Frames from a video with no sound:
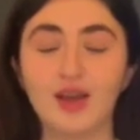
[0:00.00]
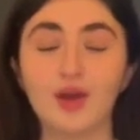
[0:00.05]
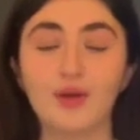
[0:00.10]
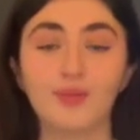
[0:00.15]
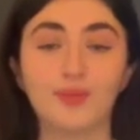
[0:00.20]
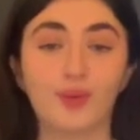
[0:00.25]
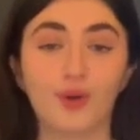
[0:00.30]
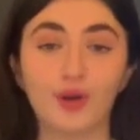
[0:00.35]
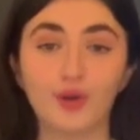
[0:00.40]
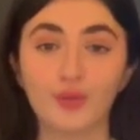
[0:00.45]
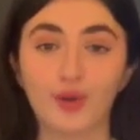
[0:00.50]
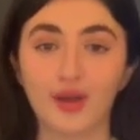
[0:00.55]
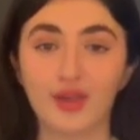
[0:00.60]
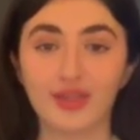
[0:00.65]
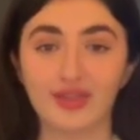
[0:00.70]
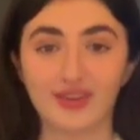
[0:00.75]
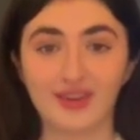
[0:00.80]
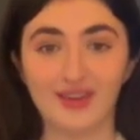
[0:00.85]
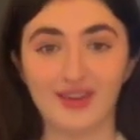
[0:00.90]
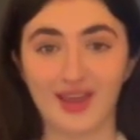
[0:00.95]
Born
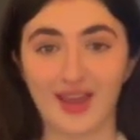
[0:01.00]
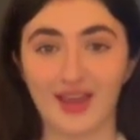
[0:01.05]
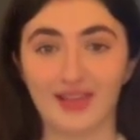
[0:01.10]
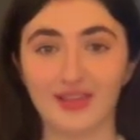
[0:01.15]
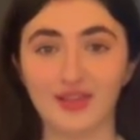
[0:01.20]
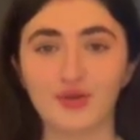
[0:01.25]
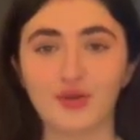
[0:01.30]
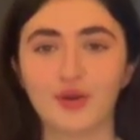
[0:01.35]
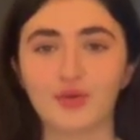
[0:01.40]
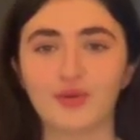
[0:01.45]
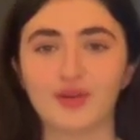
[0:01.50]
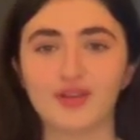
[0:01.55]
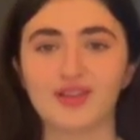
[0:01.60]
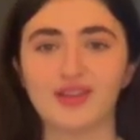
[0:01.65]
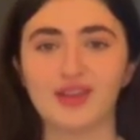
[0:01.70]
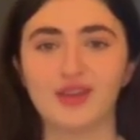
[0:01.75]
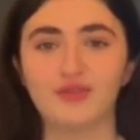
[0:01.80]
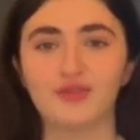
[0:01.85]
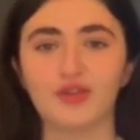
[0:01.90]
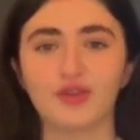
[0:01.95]
wealthy, Eleanor
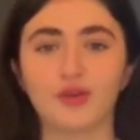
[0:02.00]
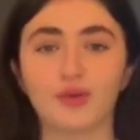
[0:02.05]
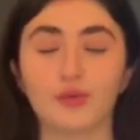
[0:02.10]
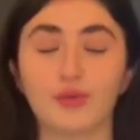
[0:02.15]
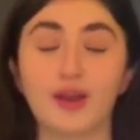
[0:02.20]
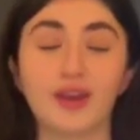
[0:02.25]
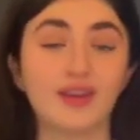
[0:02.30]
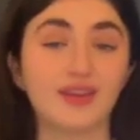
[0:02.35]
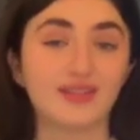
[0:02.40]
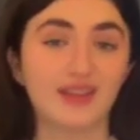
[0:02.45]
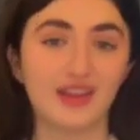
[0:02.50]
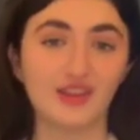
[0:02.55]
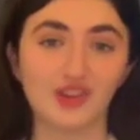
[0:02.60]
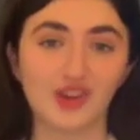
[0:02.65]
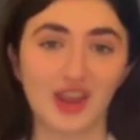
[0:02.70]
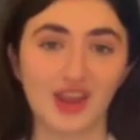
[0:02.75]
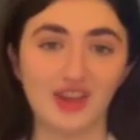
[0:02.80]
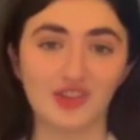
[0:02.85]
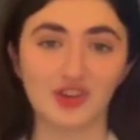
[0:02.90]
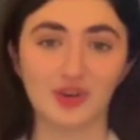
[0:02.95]
received the greatest
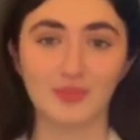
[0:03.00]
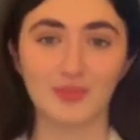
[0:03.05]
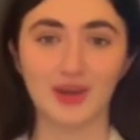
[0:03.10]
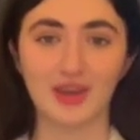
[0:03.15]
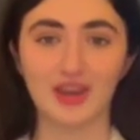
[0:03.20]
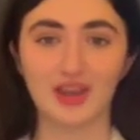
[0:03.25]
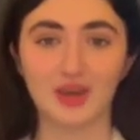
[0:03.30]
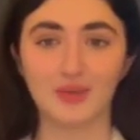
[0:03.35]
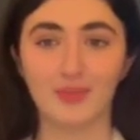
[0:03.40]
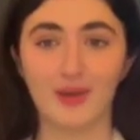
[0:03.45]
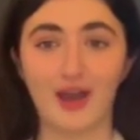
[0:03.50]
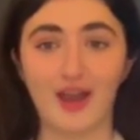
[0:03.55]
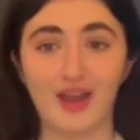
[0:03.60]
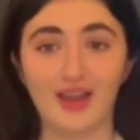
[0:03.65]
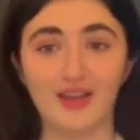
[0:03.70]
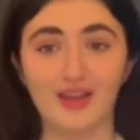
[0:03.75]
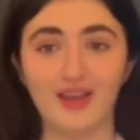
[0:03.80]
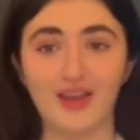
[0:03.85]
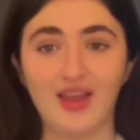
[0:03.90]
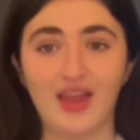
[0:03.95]
education money could buy,
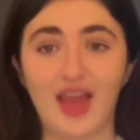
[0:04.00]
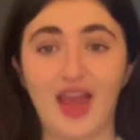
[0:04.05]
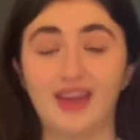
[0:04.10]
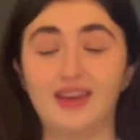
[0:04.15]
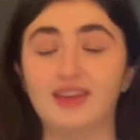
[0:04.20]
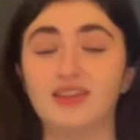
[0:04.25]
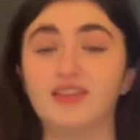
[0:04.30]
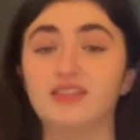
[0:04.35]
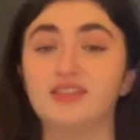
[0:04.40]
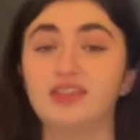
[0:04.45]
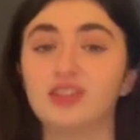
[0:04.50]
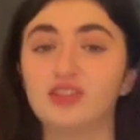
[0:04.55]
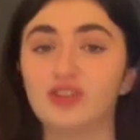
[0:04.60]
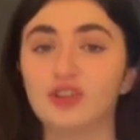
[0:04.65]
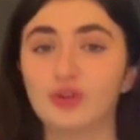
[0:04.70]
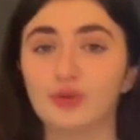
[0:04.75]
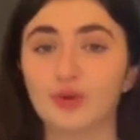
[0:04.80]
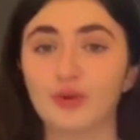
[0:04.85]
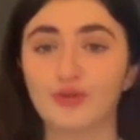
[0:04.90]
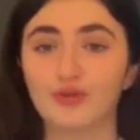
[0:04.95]
and in addition
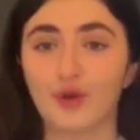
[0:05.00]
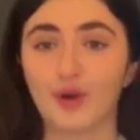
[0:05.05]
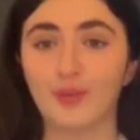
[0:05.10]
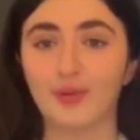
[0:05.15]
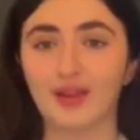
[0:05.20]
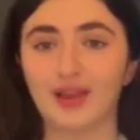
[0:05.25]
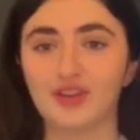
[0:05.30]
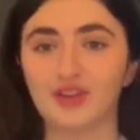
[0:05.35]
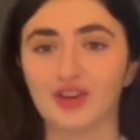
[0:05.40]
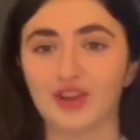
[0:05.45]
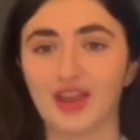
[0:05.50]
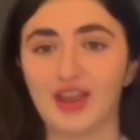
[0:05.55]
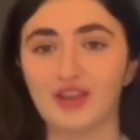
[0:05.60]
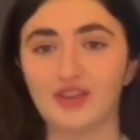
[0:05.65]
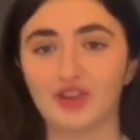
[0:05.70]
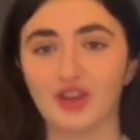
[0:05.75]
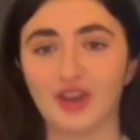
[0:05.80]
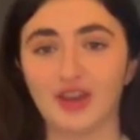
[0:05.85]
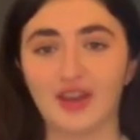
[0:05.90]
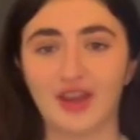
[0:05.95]
to her formal
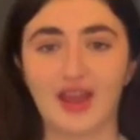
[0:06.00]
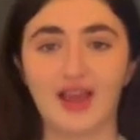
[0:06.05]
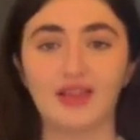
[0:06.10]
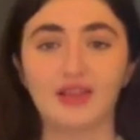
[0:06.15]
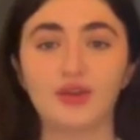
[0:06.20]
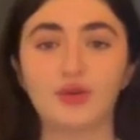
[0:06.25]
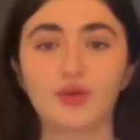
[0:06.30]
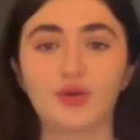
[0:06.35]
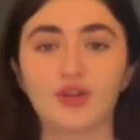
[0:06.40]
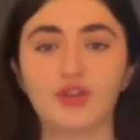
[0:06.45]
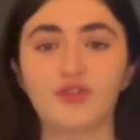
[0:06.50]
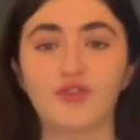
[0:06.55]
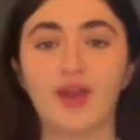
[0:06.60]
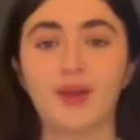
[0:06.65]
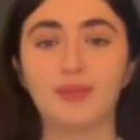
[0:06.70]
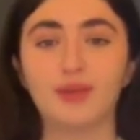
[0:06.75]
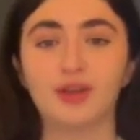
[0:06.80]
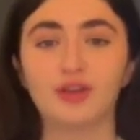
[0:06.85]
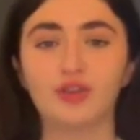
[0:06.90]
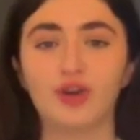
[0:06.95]
education, Eleanor's
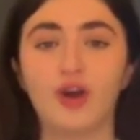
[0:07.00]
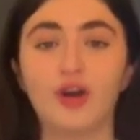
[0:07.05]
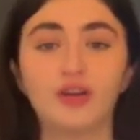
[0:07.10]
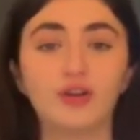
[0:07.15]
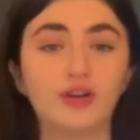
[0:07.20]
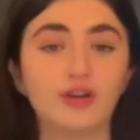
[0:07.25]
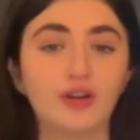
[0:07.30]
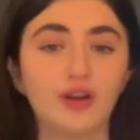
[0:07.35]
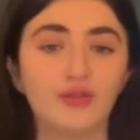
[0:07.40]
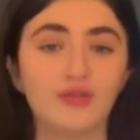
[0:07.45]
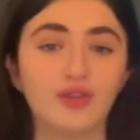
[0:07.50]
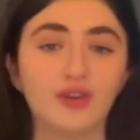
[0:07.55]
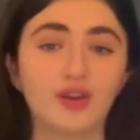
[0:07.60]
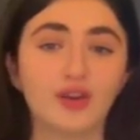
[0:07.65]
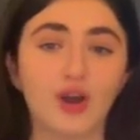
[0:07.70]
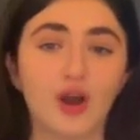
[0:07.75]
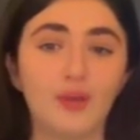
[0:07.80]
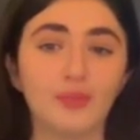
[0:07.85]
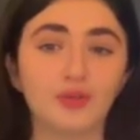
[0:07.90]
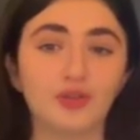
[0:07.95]
family taught her of the
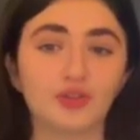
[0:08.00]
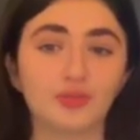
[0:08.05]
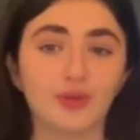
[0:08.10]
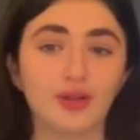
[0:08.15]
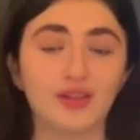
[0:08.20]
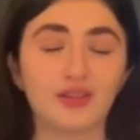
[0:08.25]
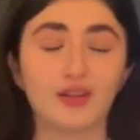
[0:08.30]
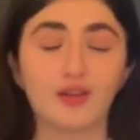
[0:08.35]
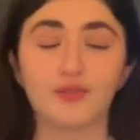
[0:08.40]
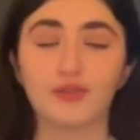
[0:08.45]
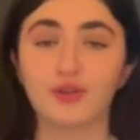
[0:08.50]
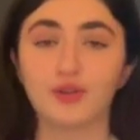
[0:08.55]
accomplishments of her